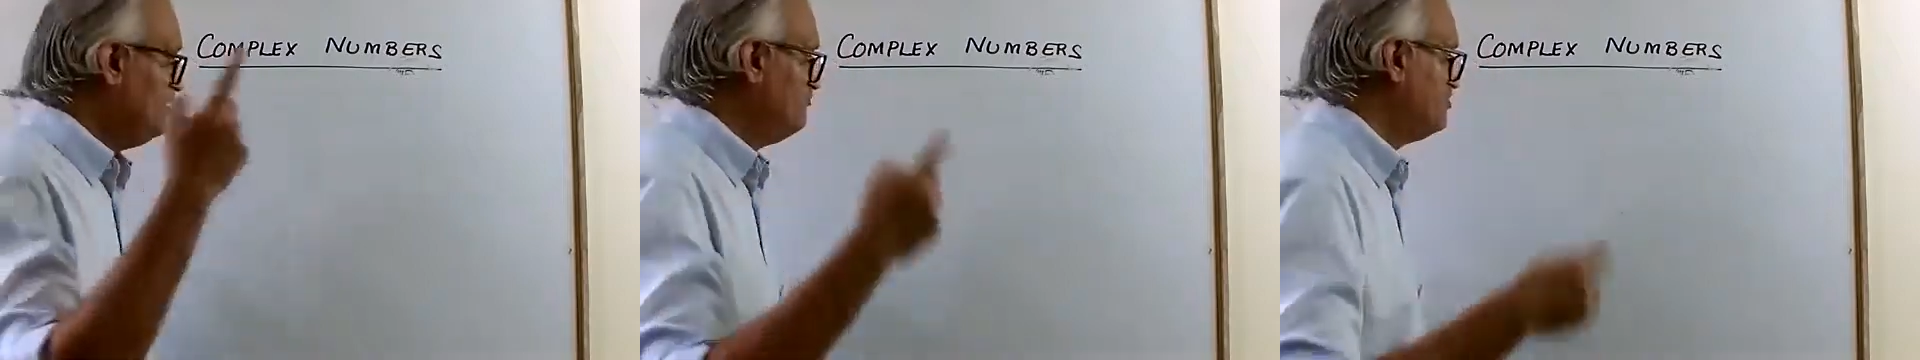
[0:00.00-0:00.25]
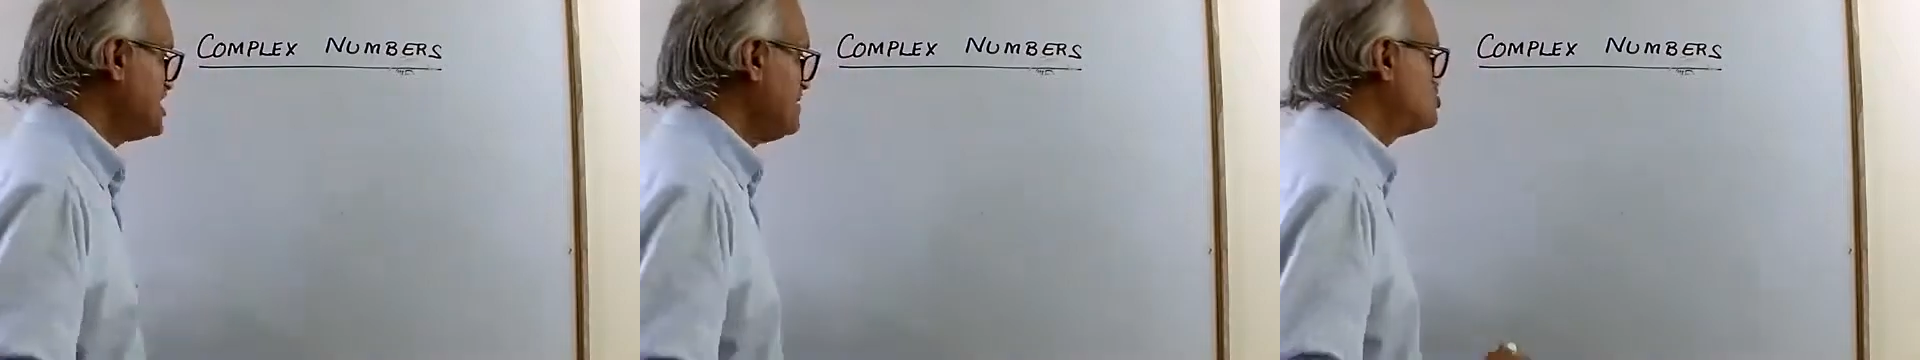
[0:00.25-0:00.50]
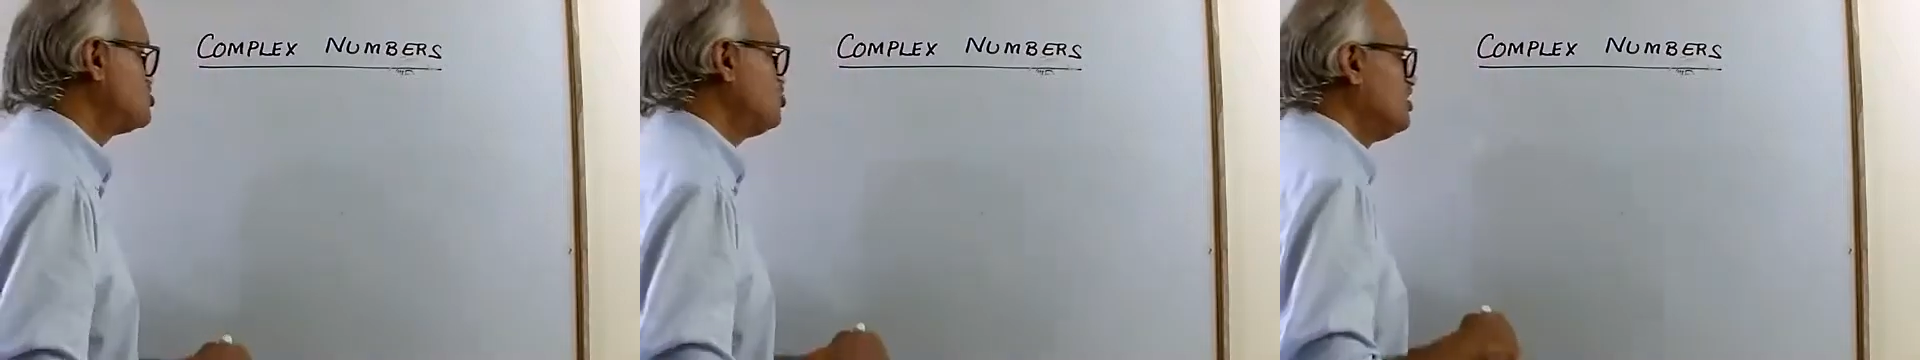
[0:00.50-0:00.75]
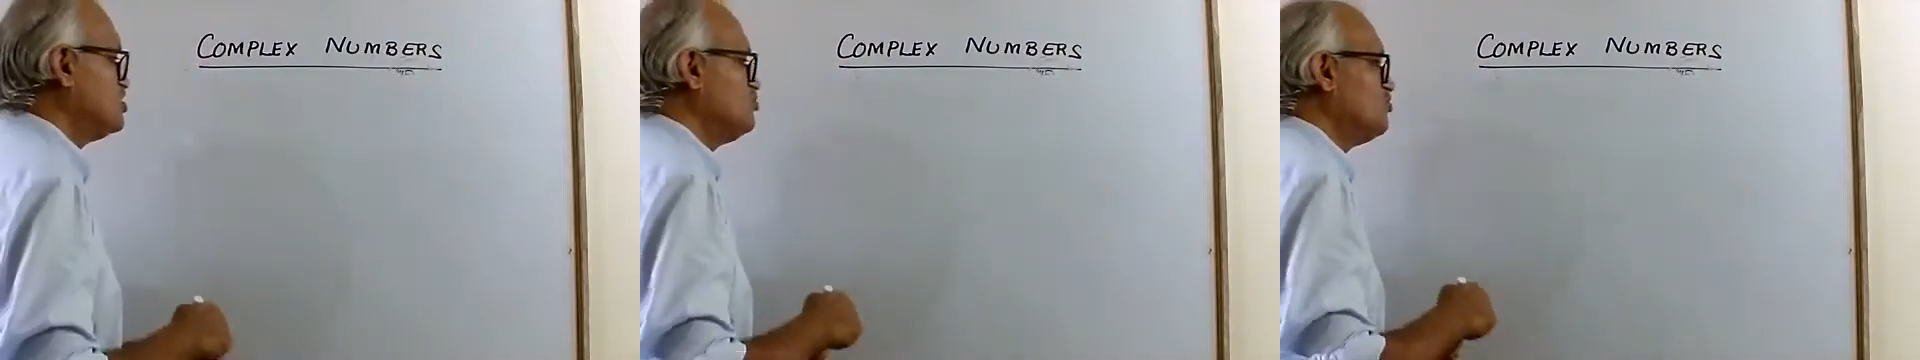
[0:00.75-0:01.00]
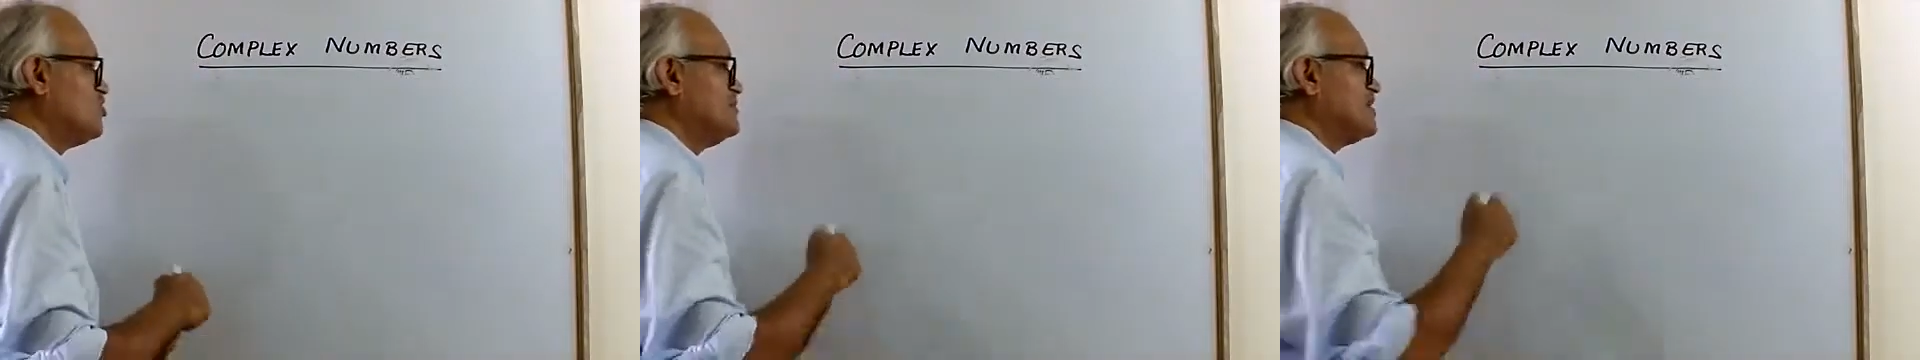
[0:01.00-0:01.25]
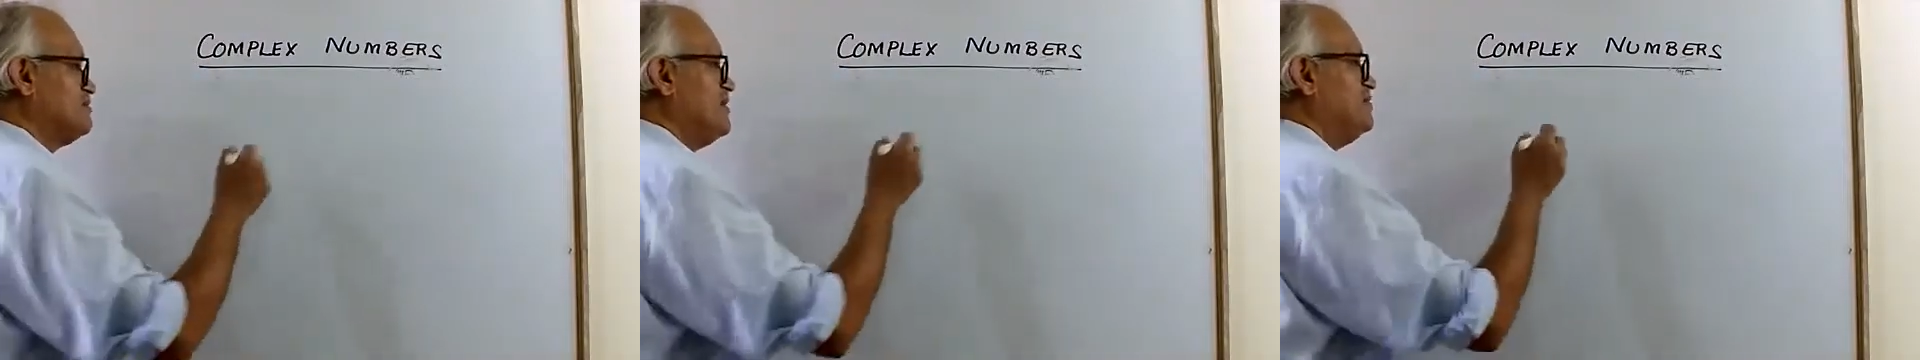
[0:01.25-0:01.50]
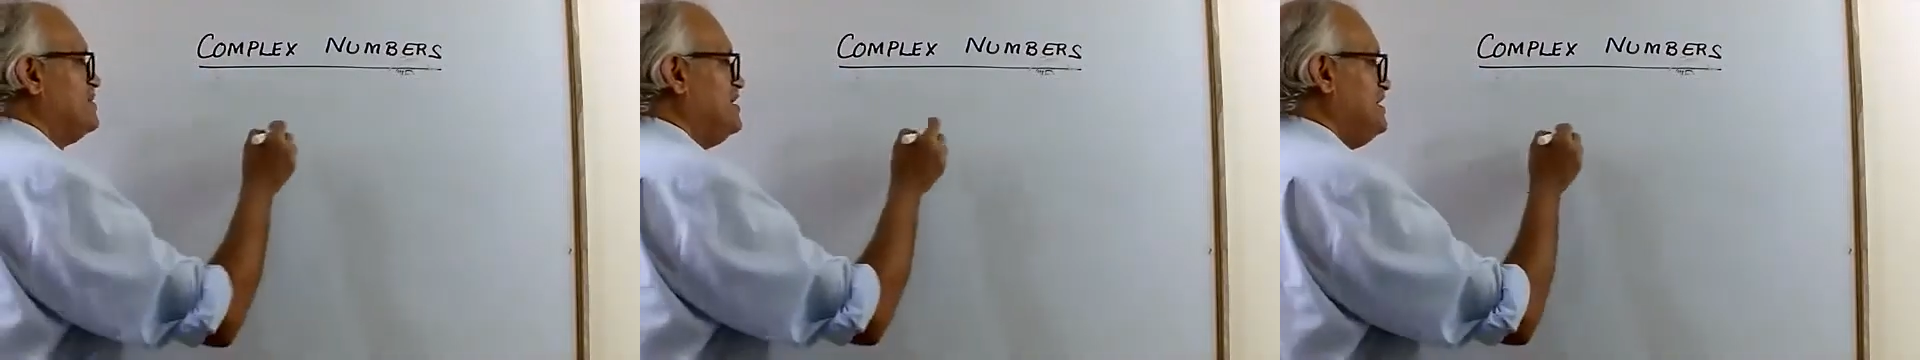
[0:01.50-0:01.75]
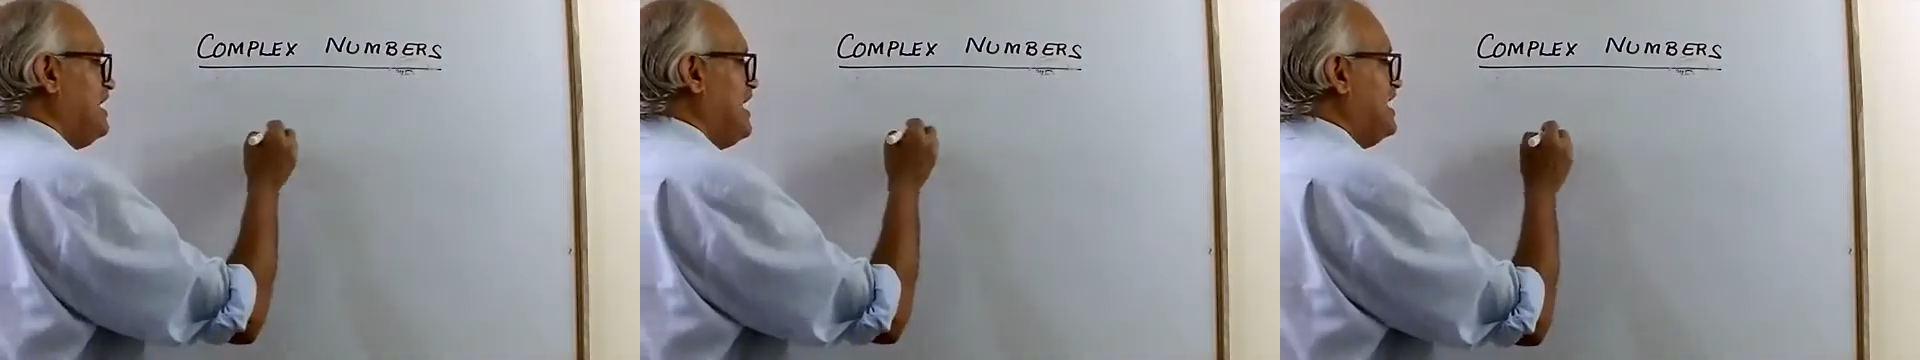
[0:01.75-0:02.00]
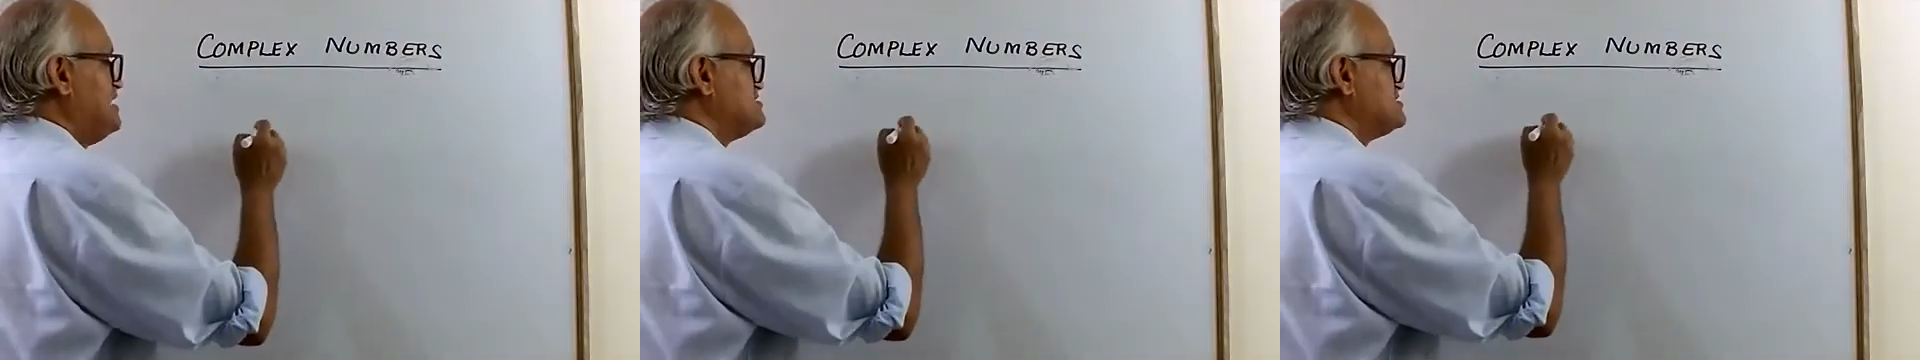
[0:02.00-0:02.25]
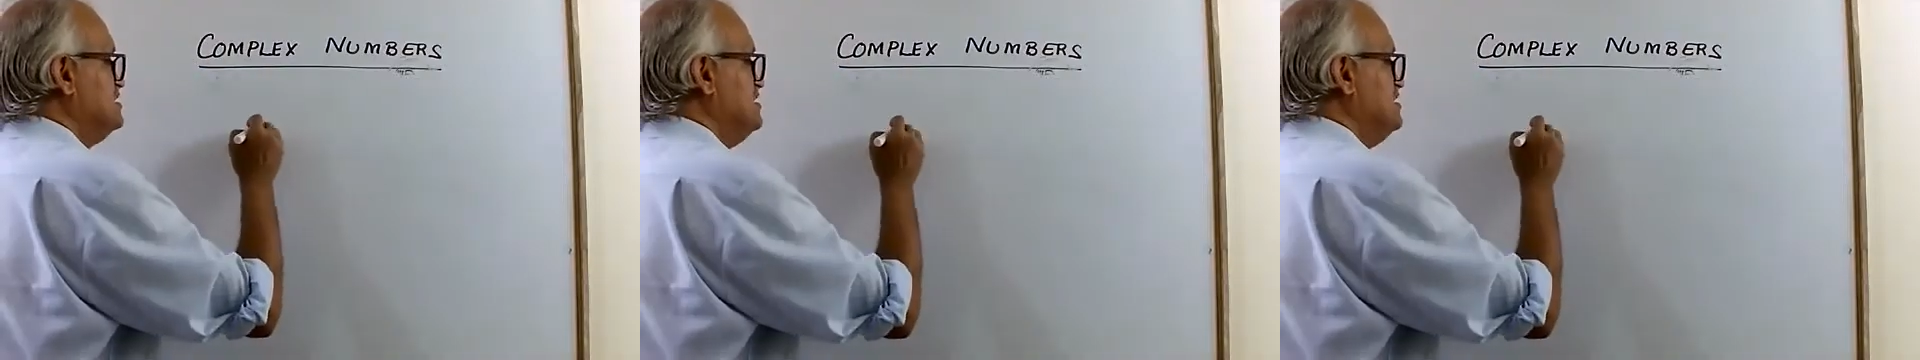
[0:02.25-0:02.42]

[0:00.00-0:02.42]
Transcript: which I'm sure you would be remembering as